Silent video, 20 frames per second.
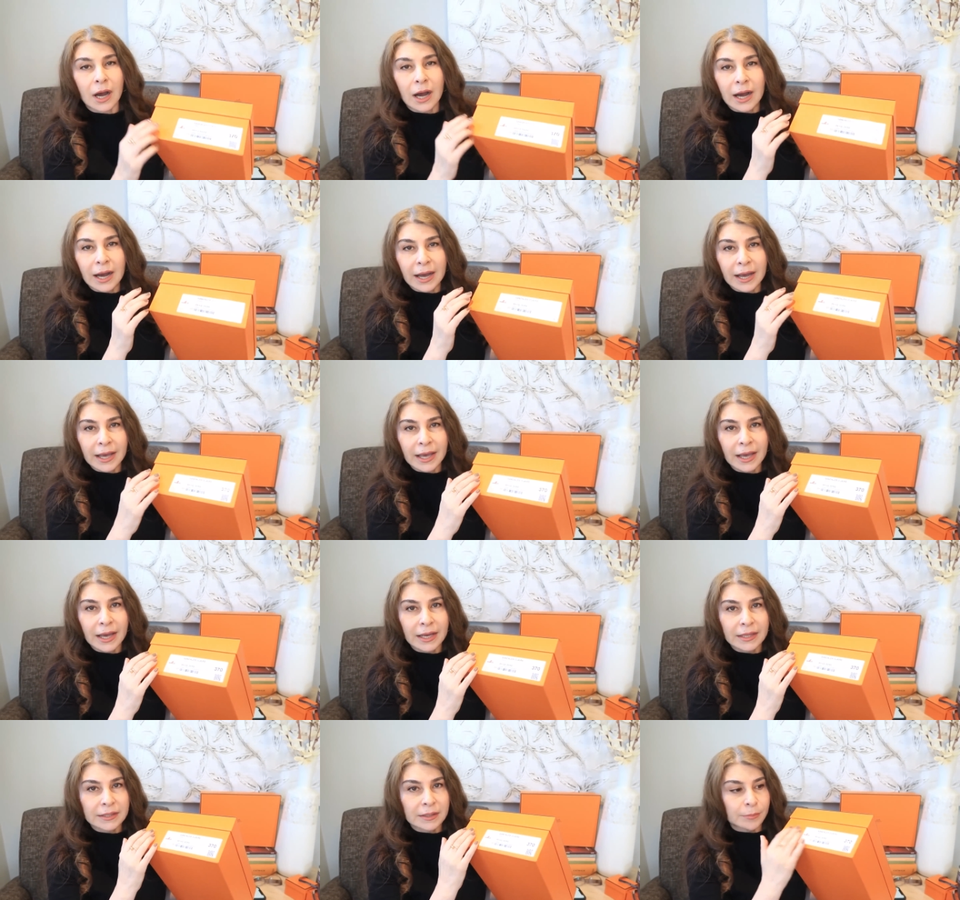I
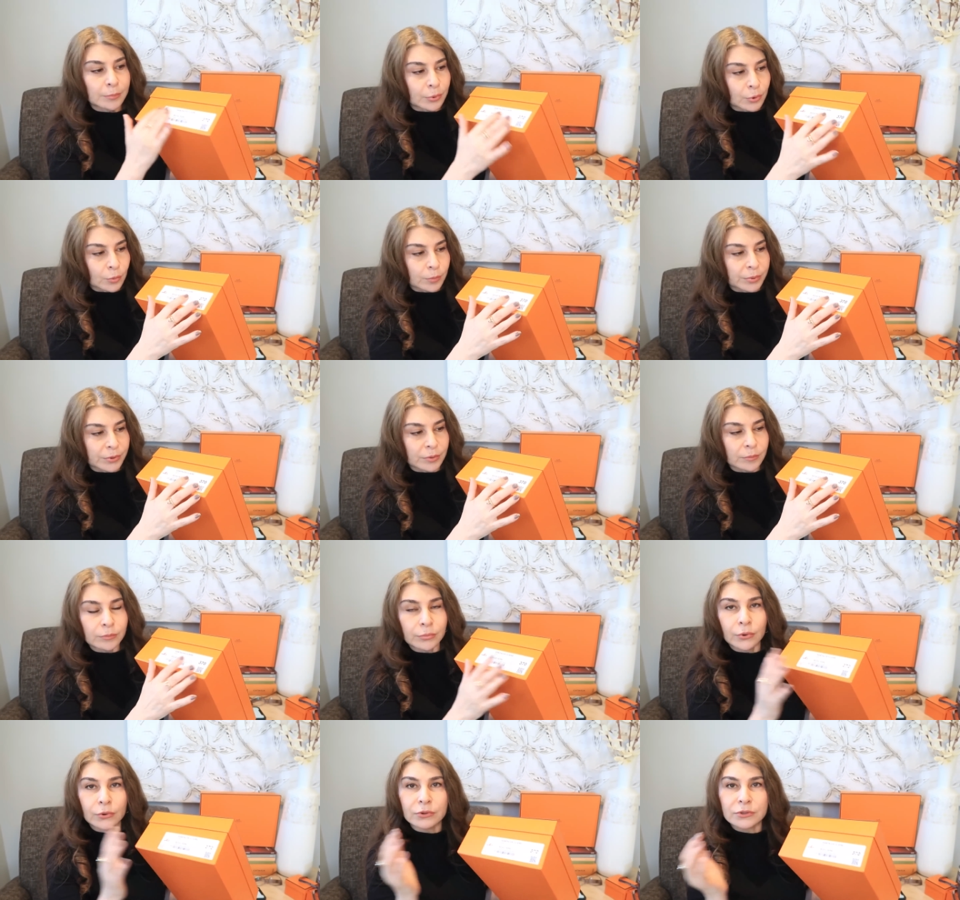had a proper
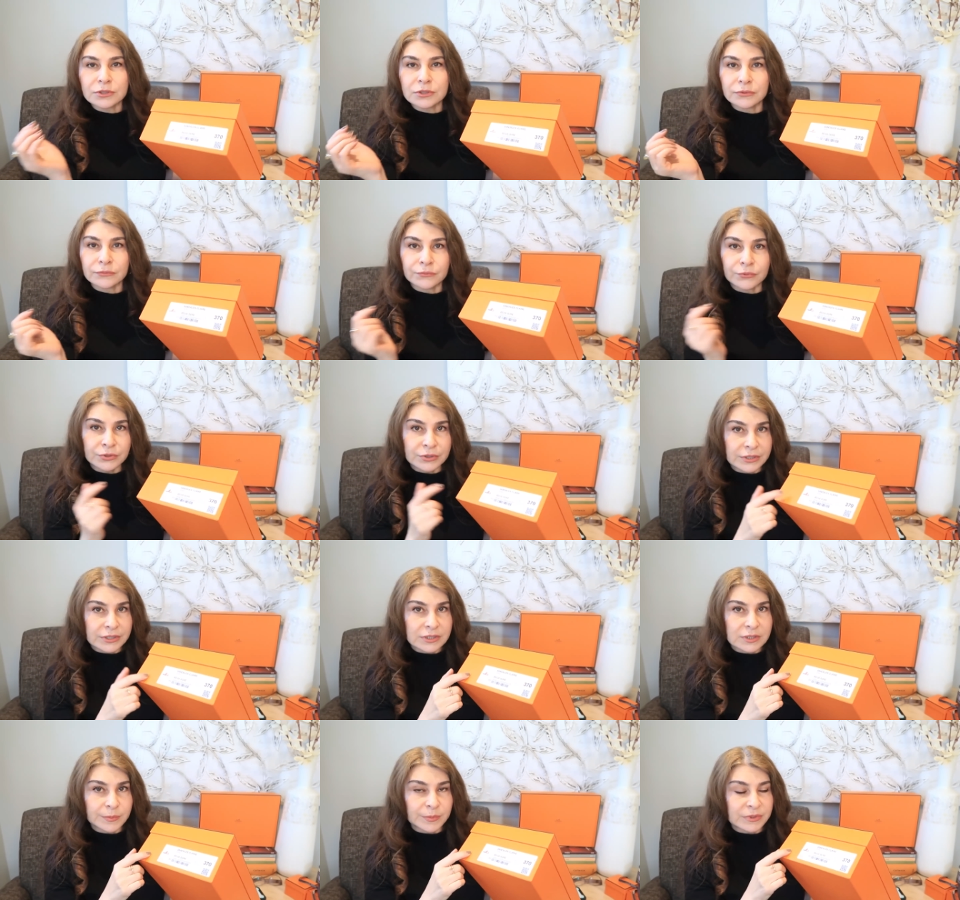box for
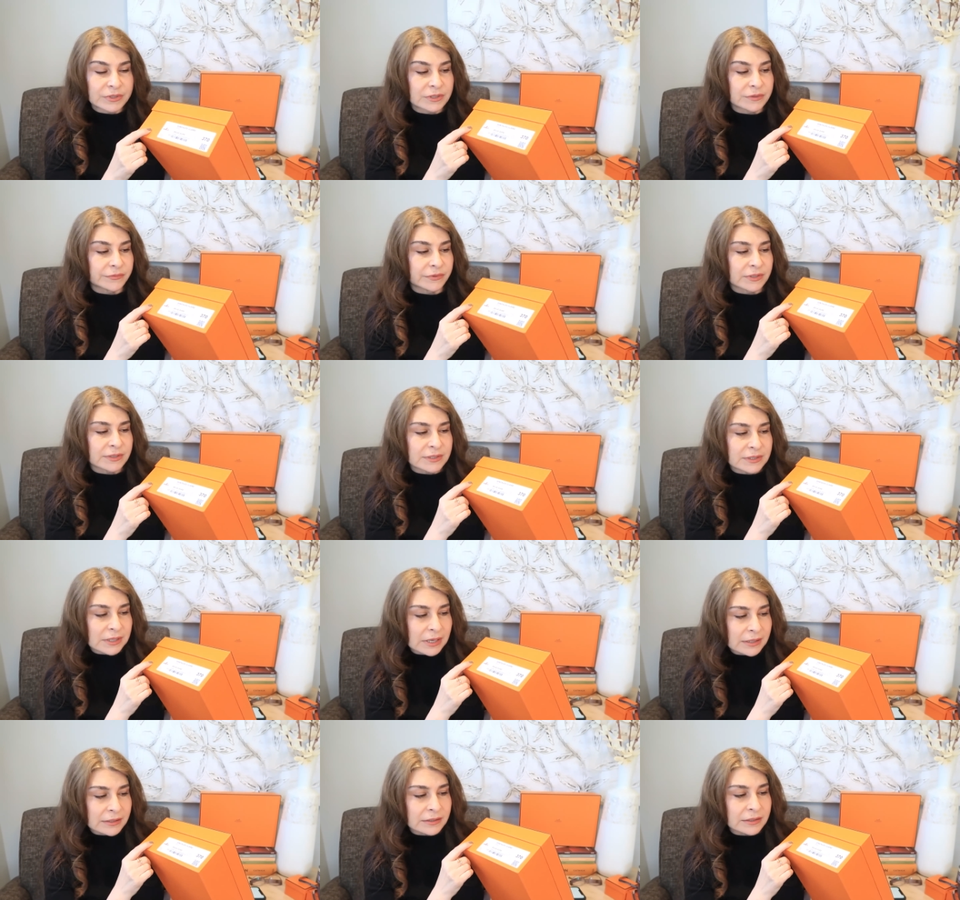these specific
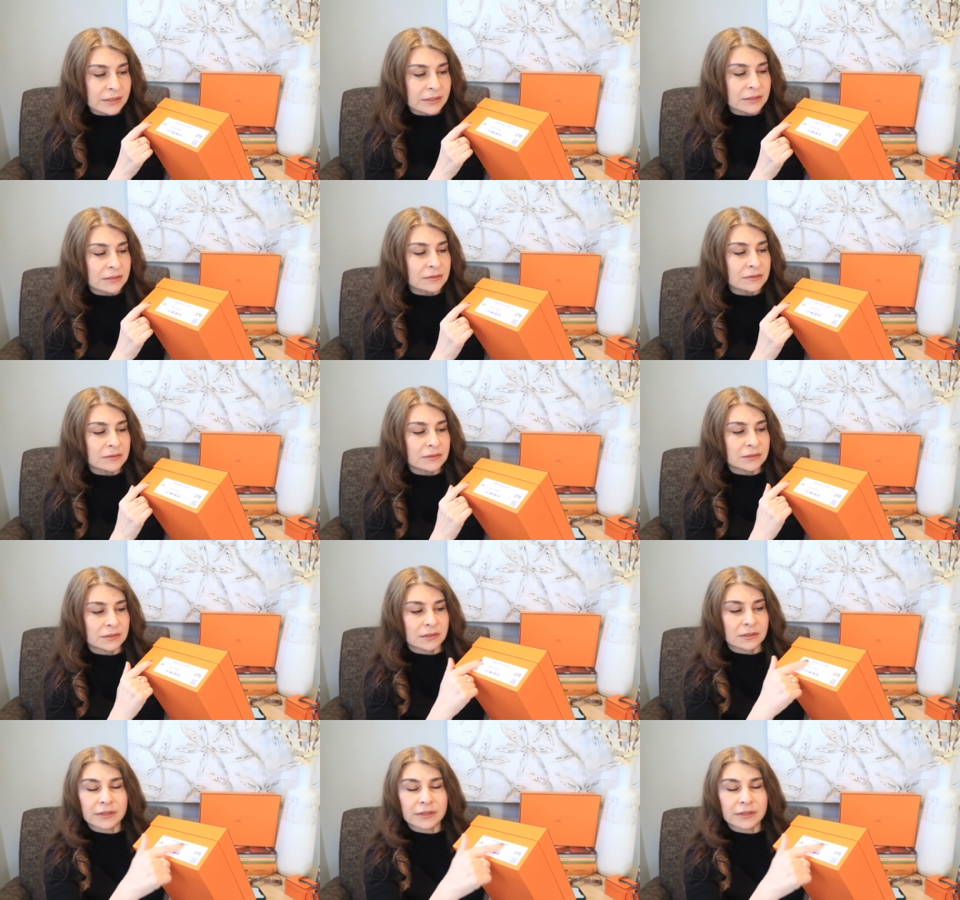sandals,